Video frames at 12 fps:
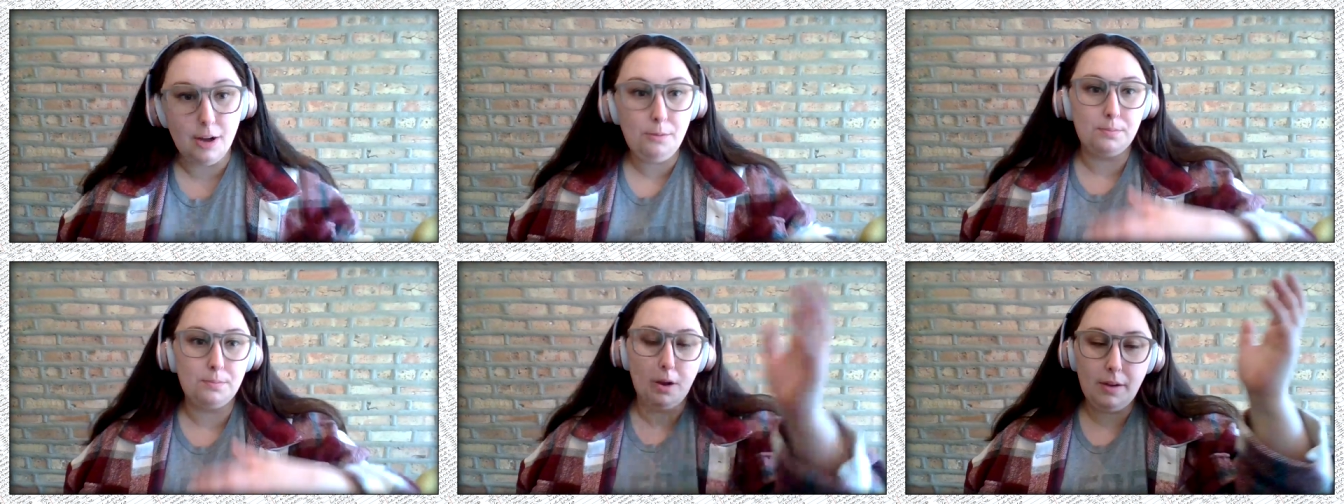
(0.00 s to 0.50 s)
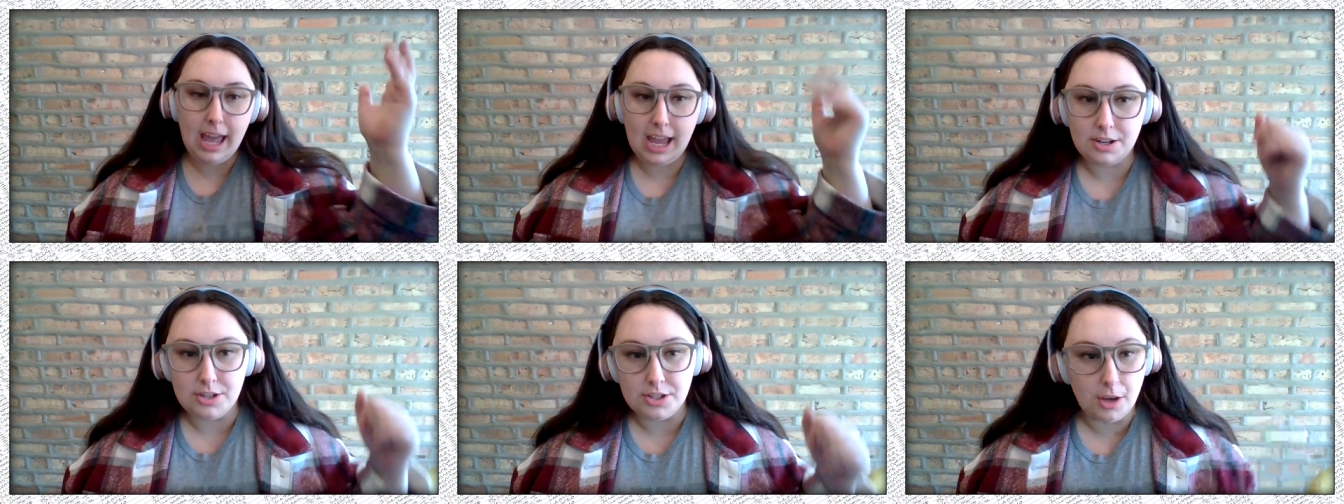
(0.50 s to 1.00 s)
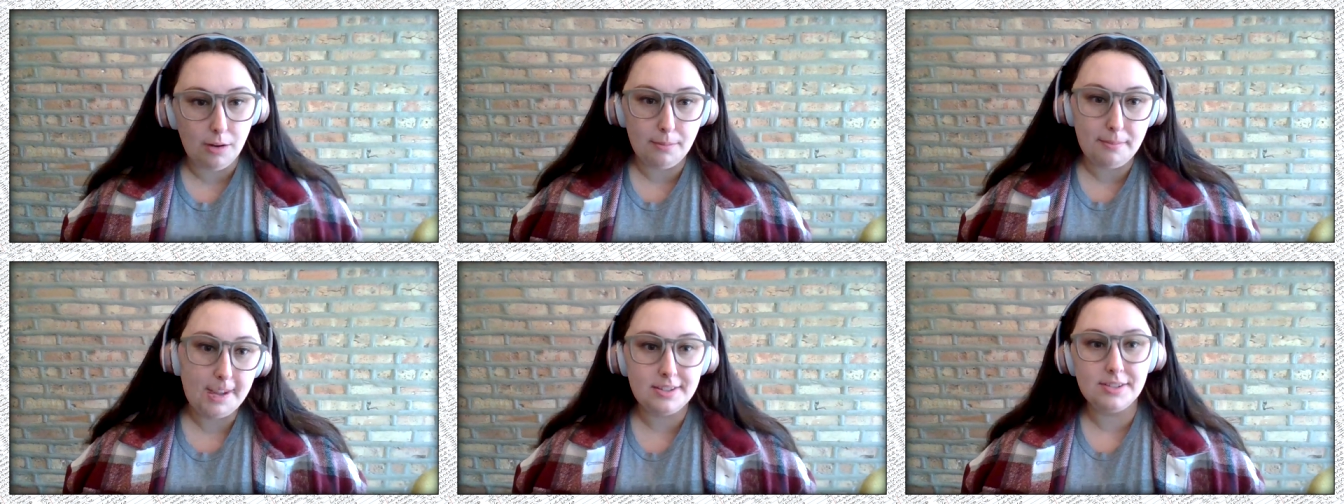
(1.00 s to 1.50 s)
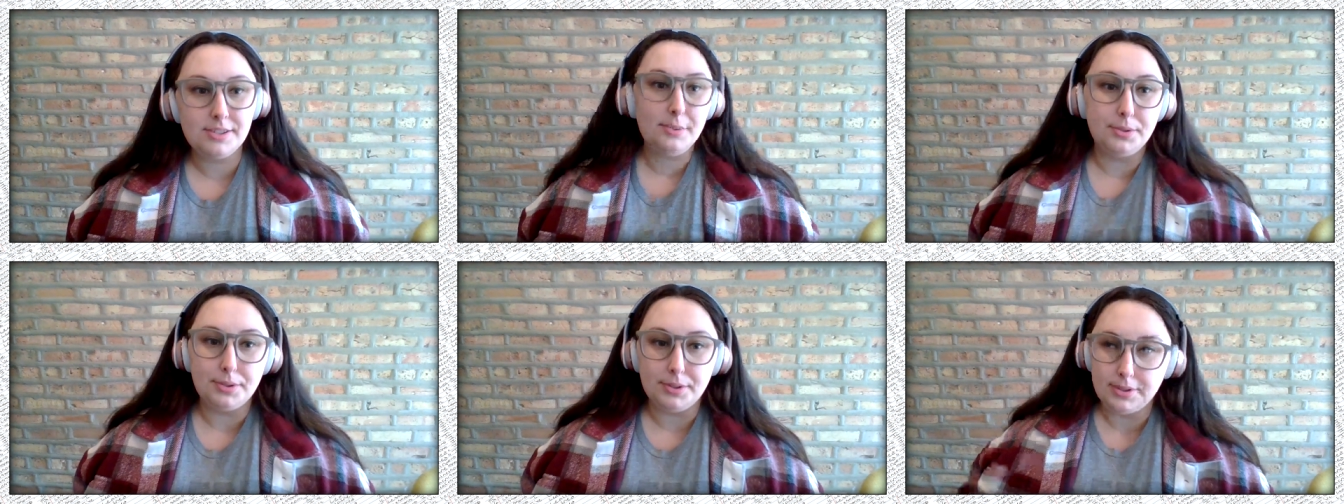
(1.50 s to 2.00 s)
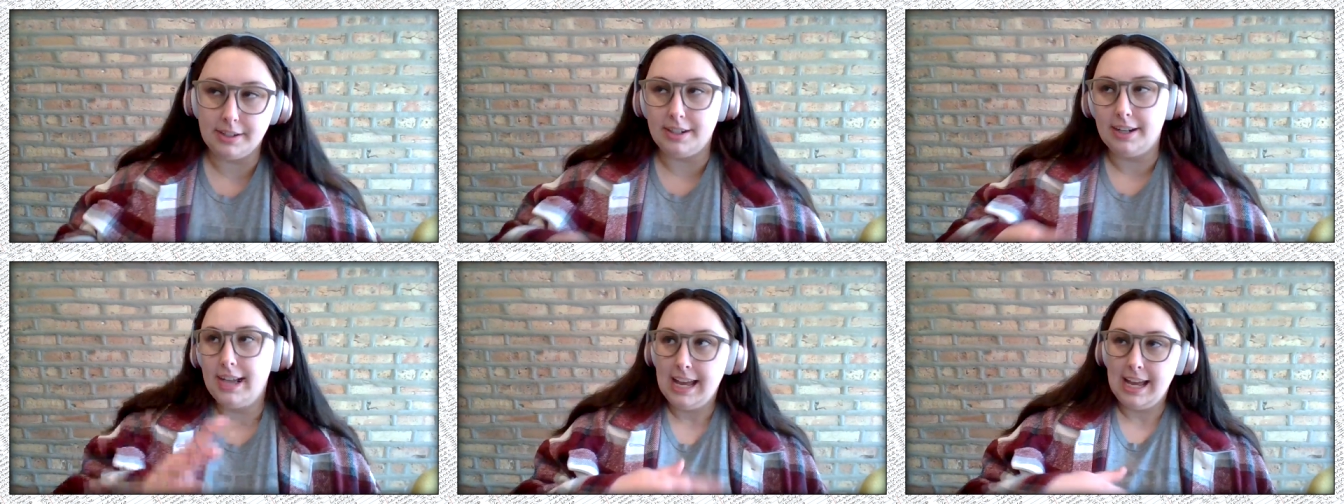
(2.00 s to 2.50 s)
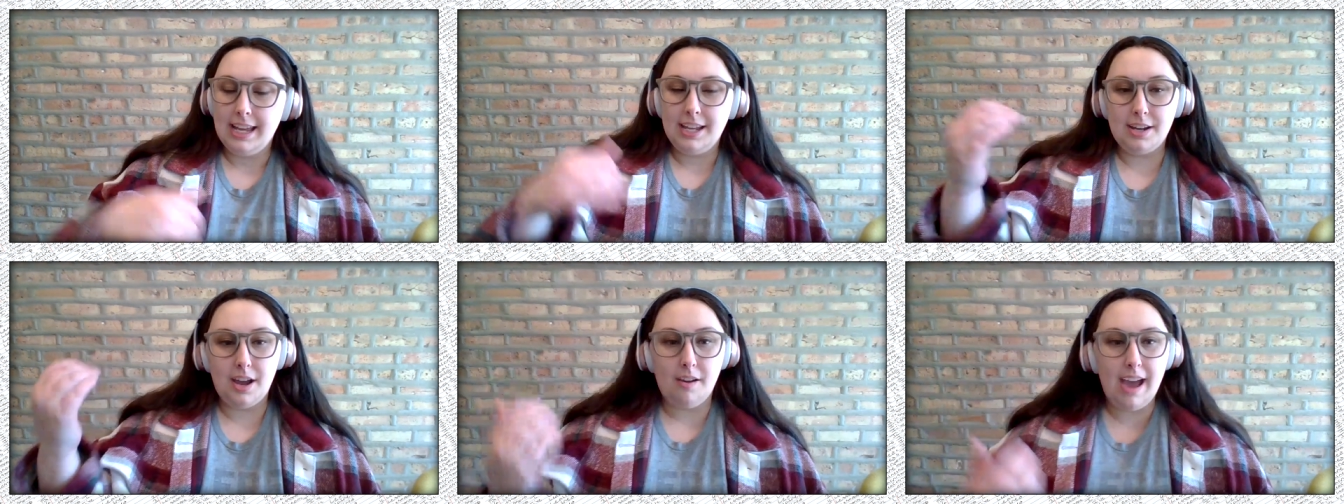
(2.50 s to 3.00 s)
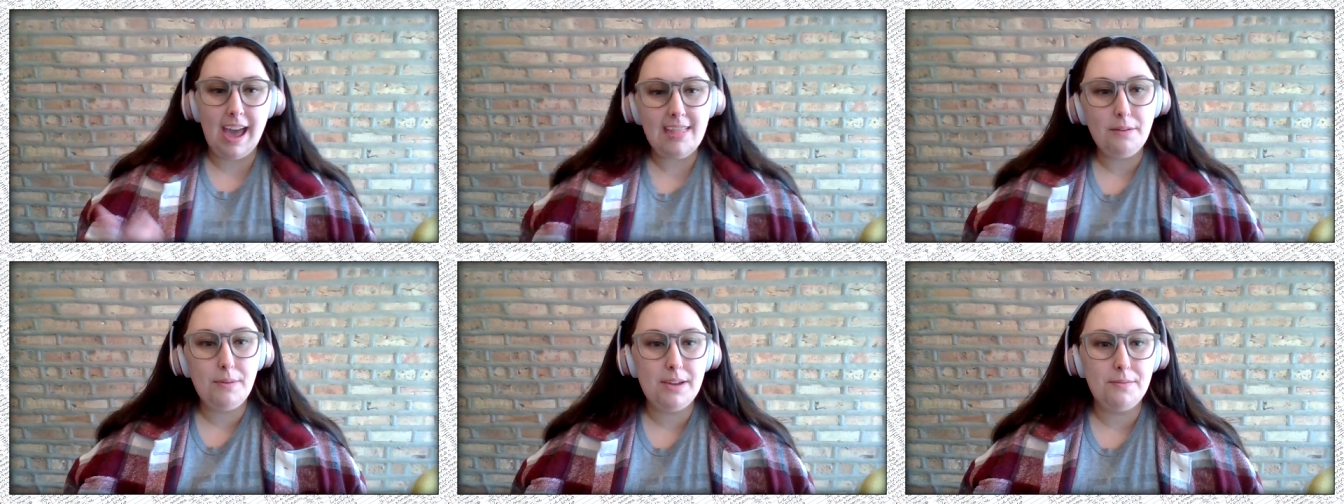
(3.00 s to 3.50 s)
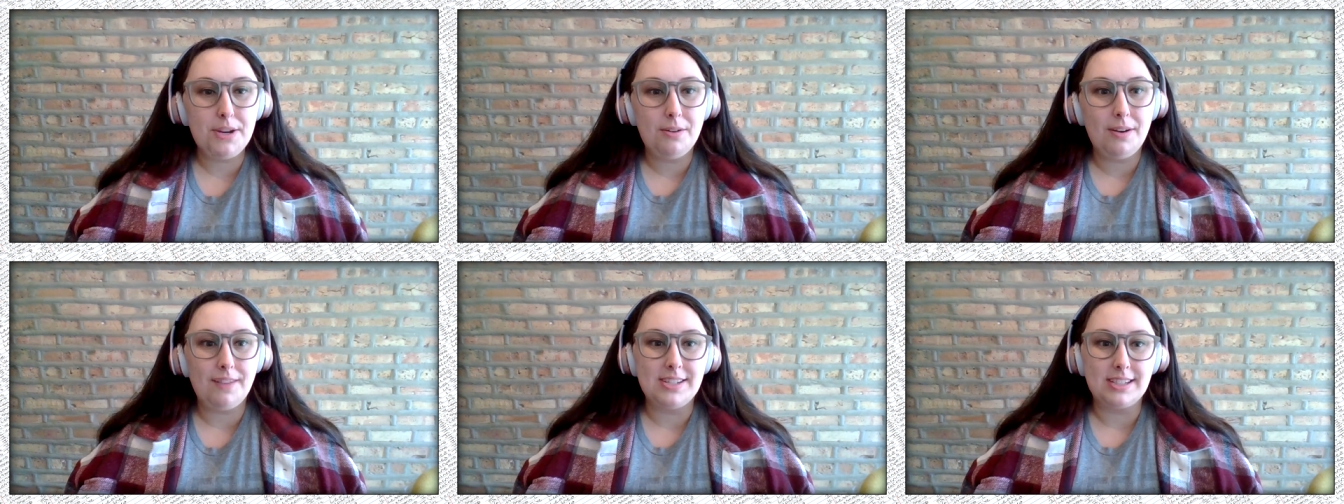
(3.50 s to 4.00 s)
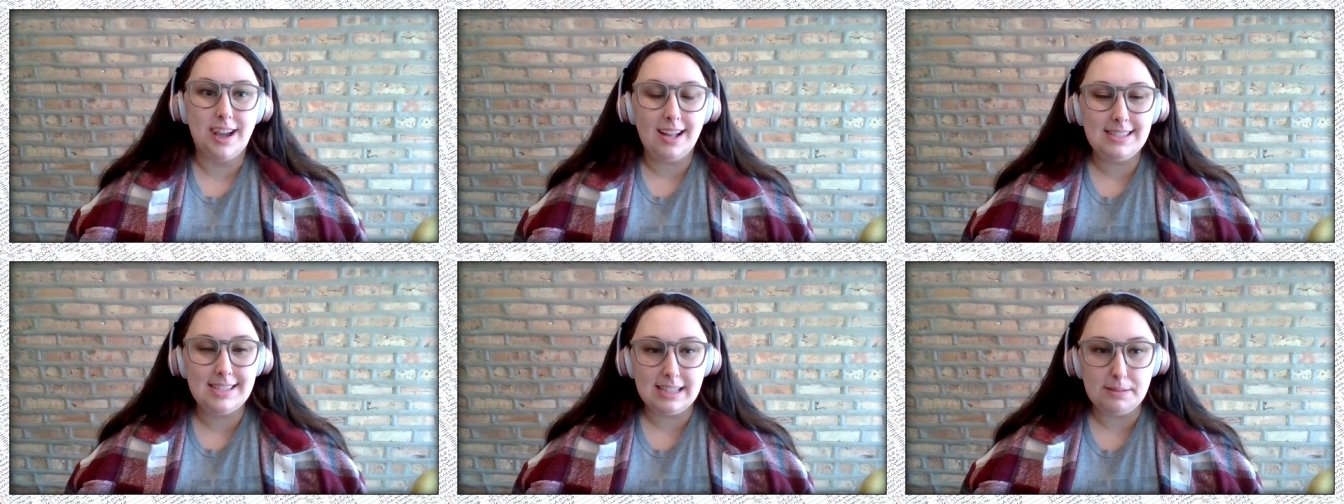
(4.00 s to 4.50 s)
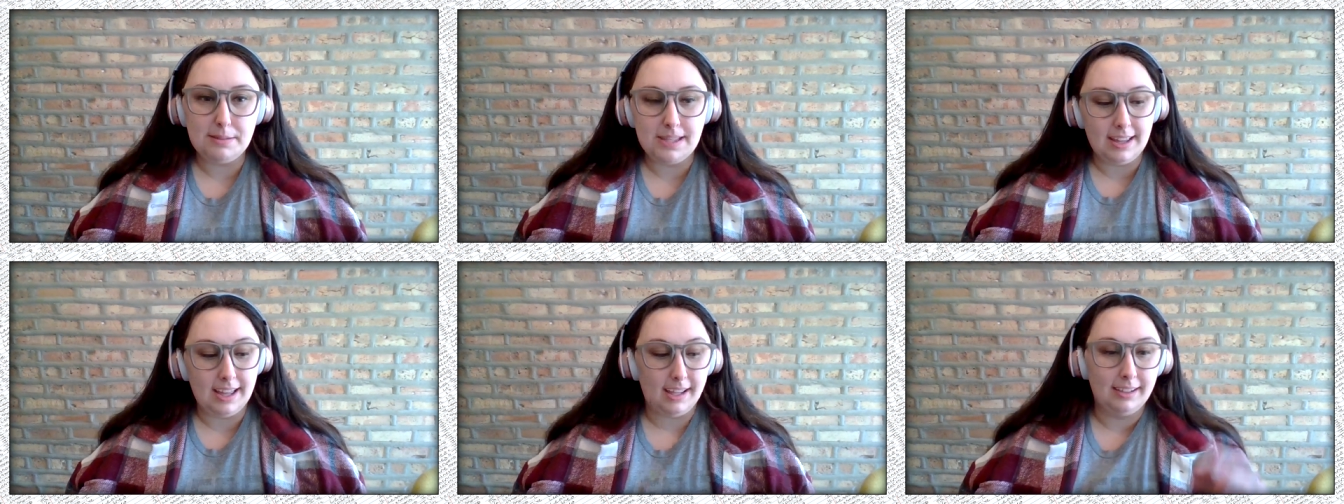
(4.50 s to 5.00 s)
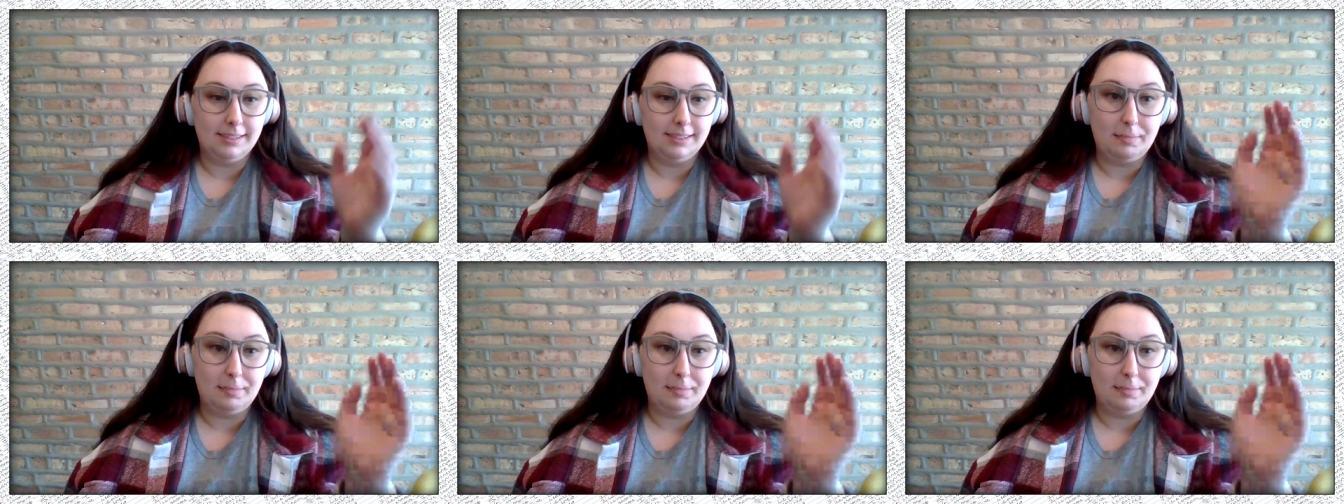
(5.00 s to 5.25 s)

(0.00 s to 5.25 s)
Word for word: Oh, okay, she's going back to school, or you know, and that way we don't have to constantly be like